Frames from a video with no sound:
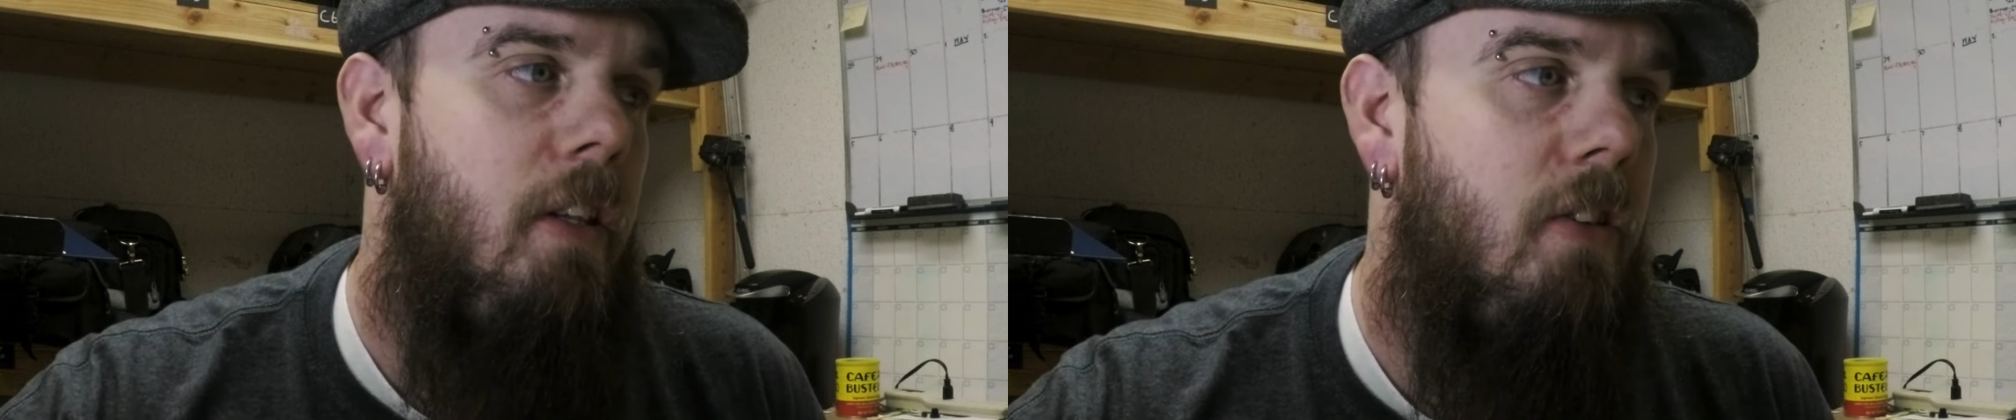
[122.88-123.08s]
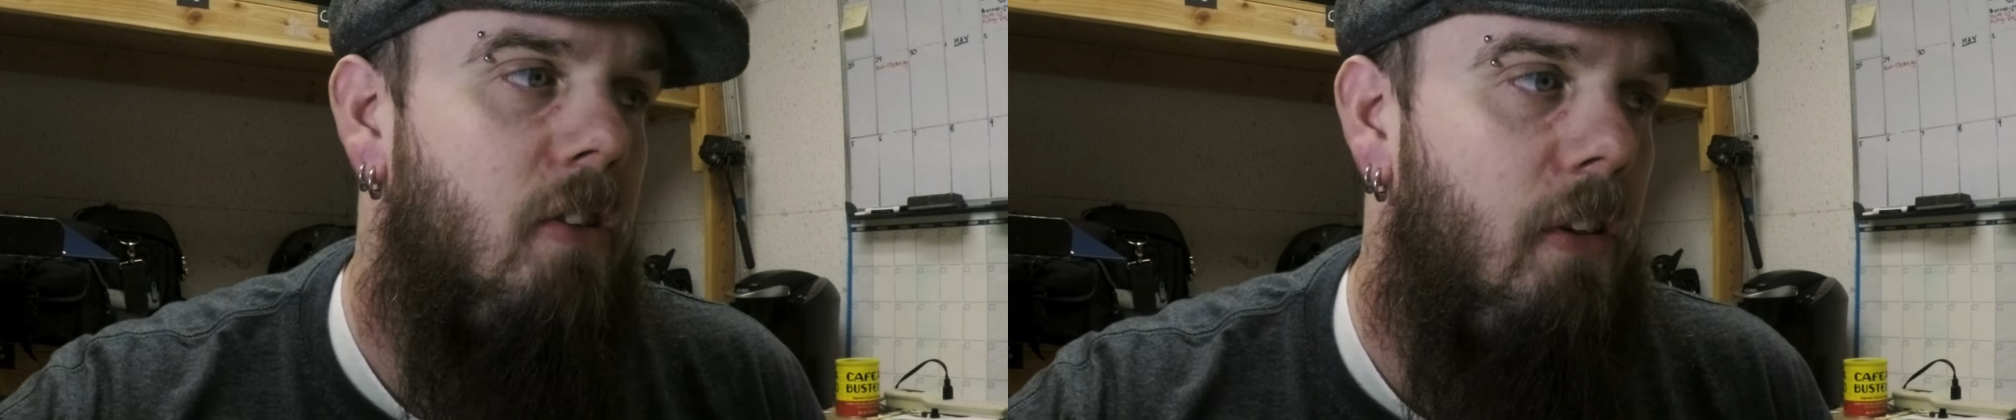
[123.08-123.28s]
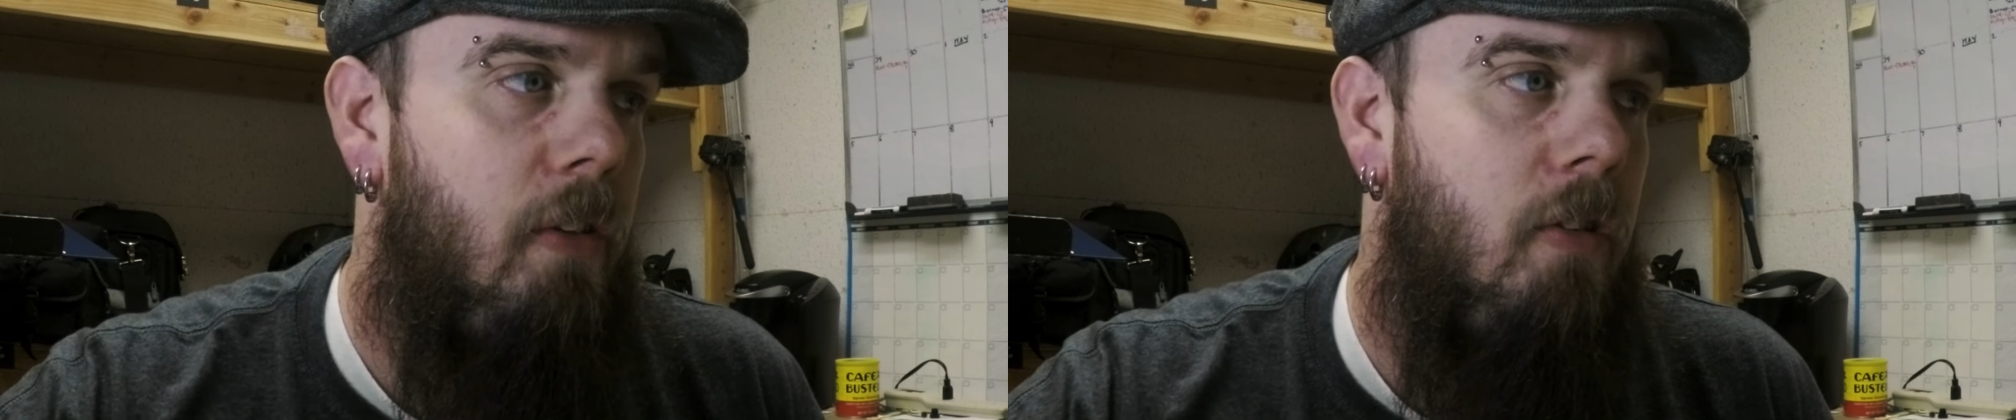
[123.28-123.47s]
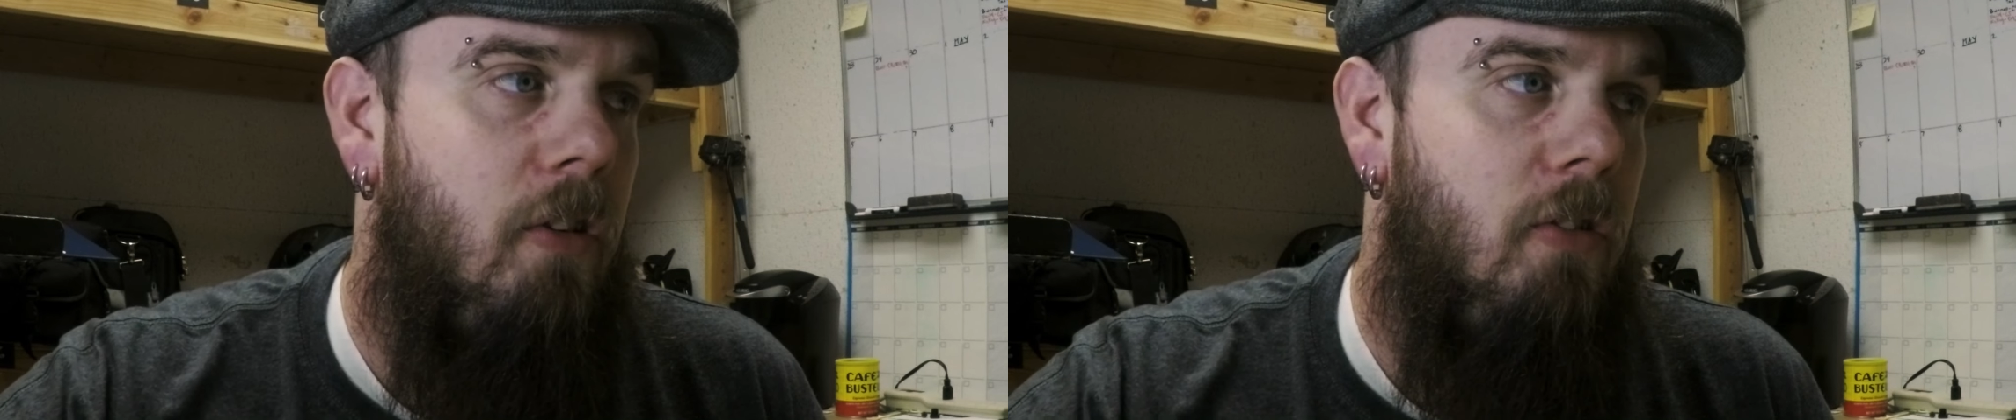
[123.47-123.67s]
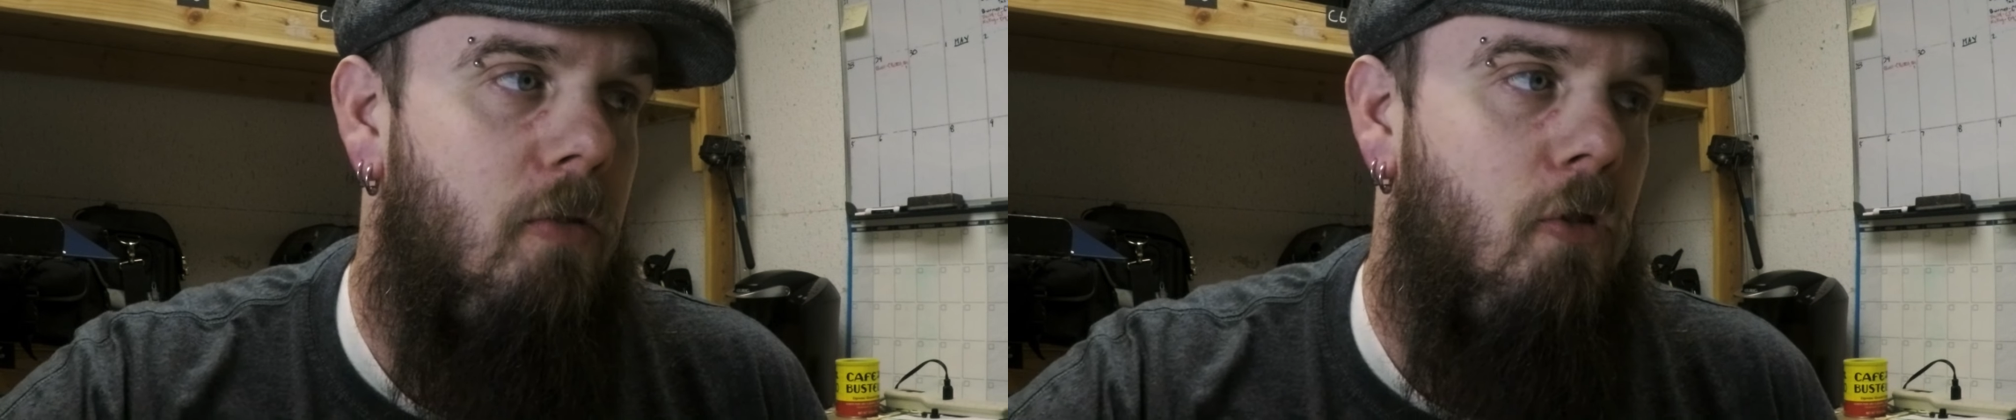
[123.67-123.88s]
let's
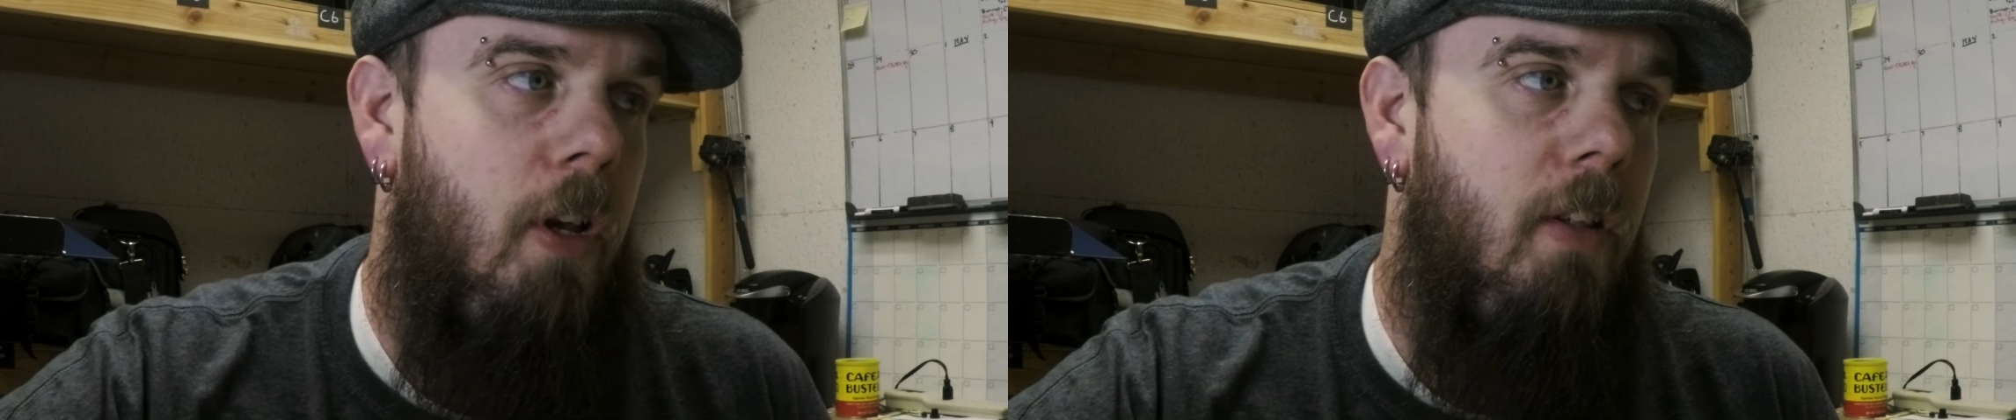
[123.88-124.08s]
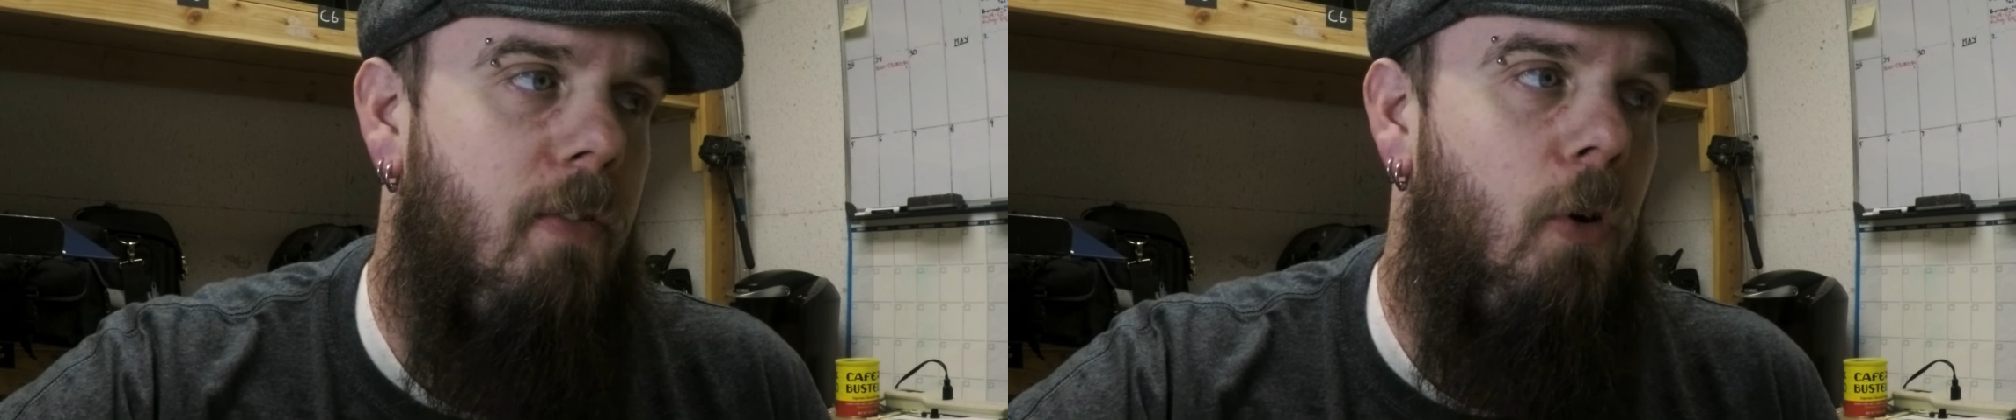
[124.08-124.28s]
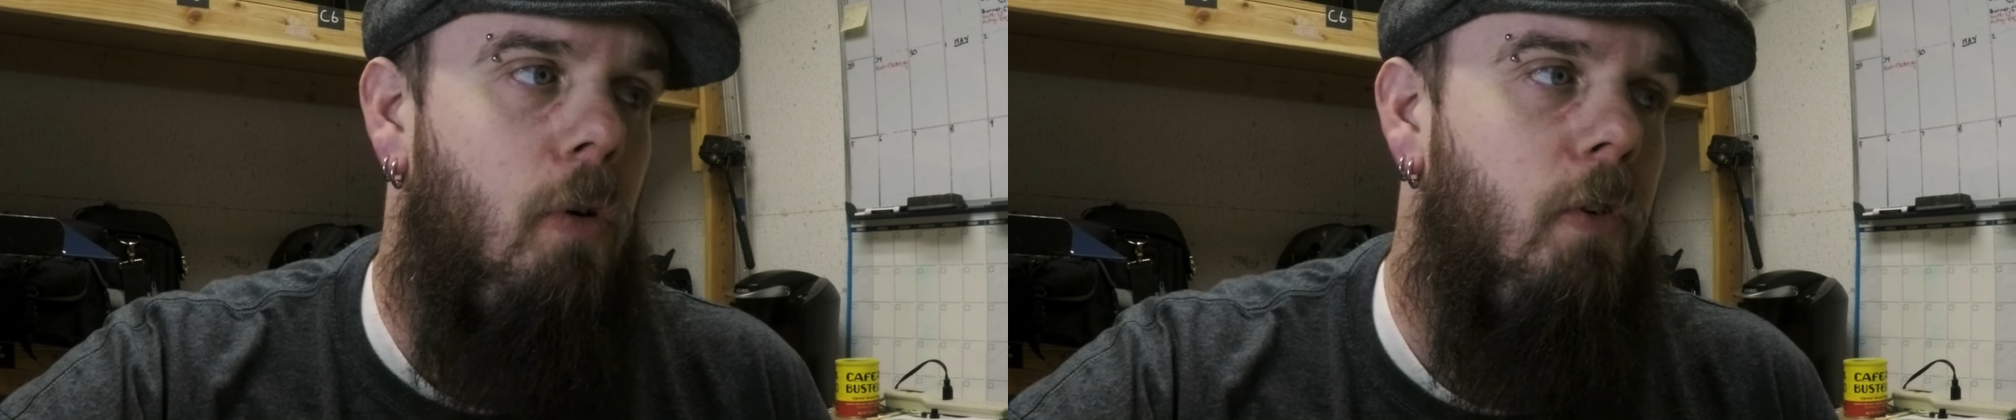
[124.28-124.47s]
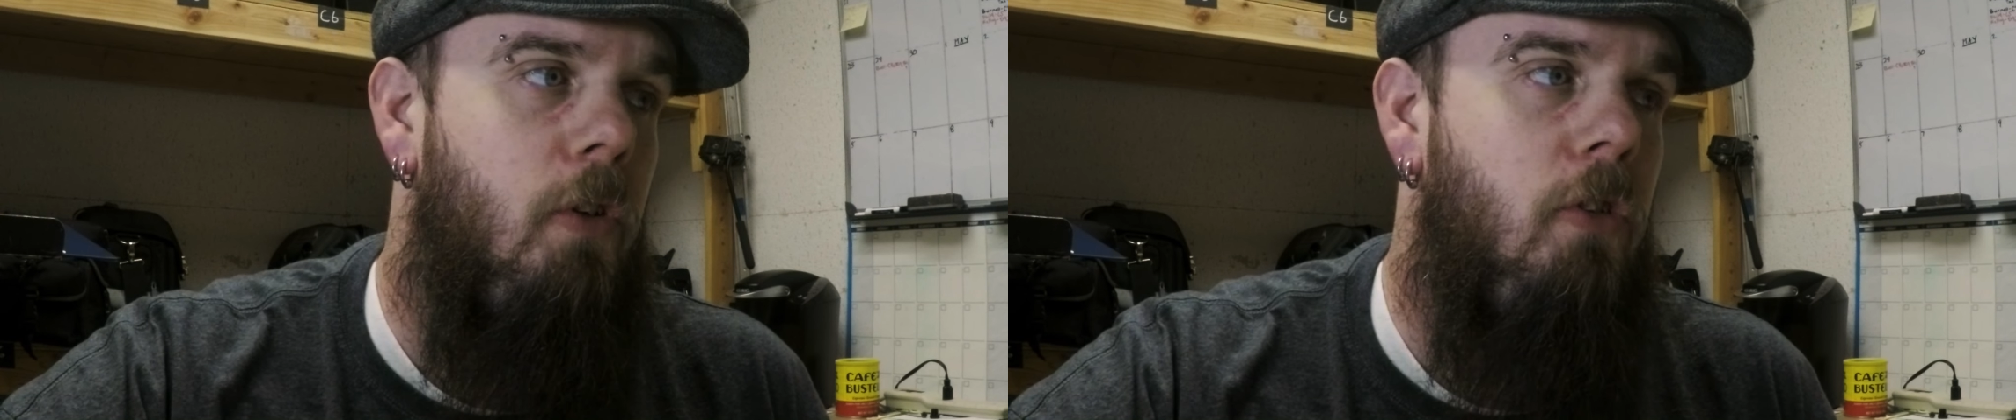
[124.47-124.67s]
just transfer over